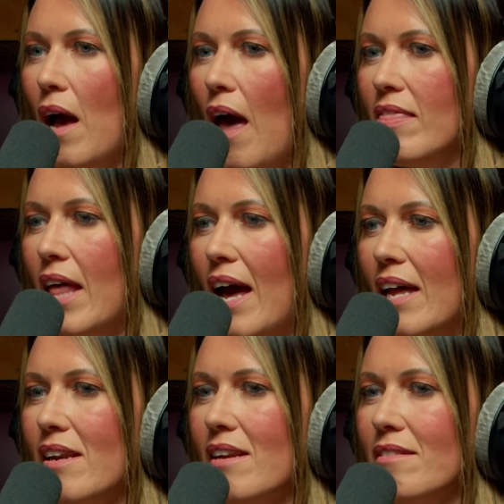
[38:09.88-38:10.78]
And
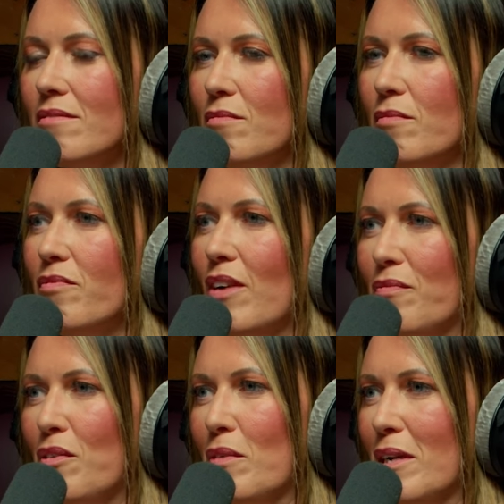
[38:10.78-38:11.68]
then
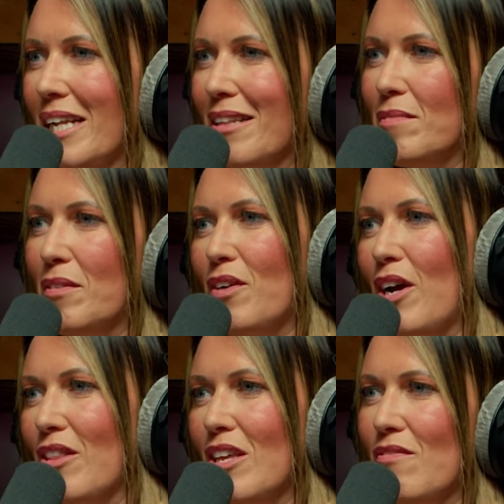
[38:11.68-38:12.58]
flip forward a little bit
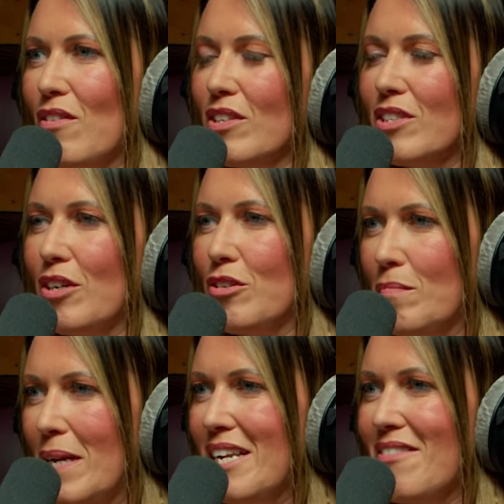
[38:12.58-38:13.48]
further, you've got the
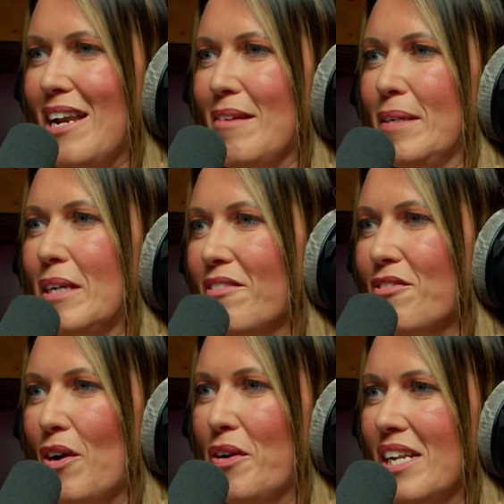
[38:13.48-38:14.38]
social media element
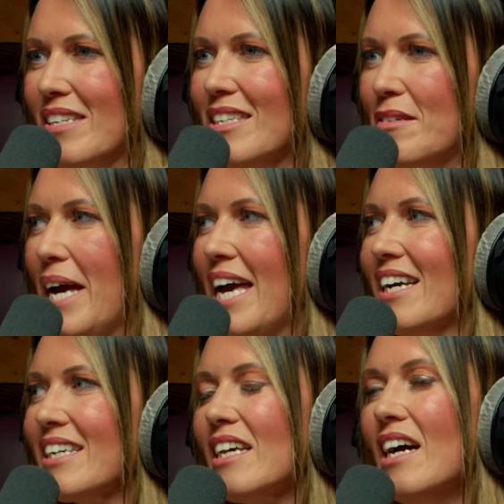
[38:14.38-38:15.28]
thrown into the
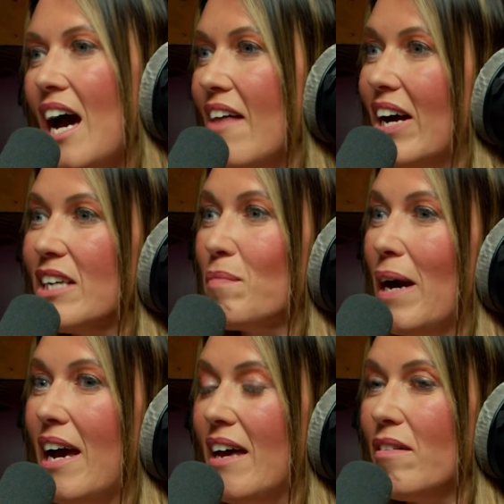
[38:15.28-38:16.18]
mix, and that's
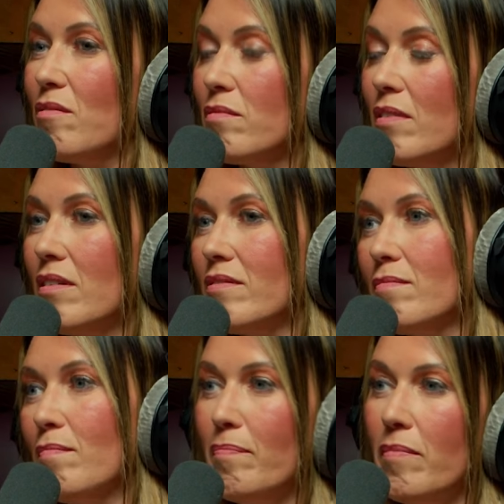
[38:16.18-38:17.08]
where
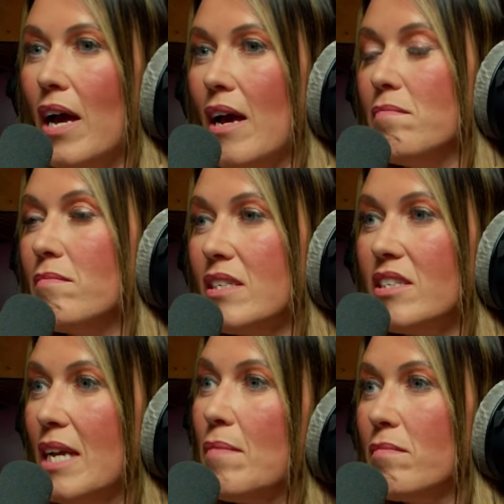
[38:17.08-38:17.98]

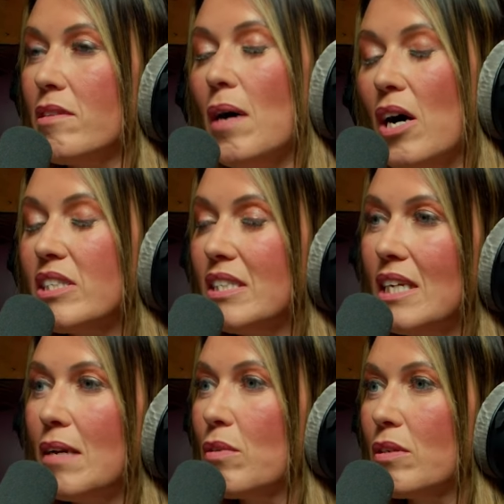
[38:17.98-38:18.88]
the marketing
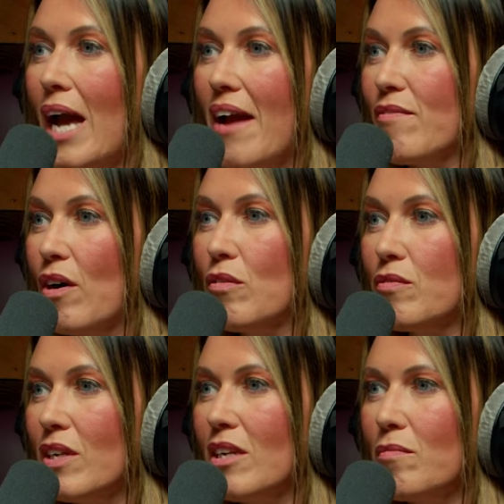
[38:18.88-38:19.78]
team would get
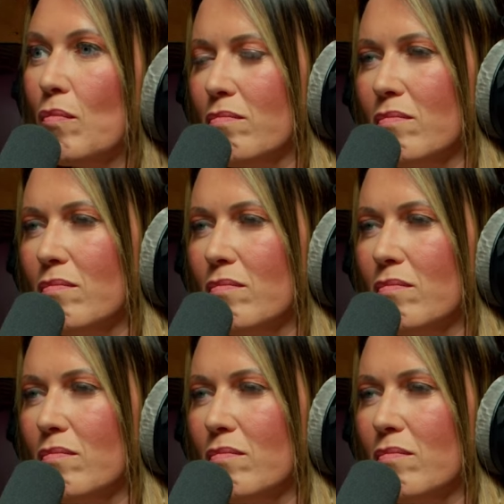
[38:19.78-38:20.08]
involved and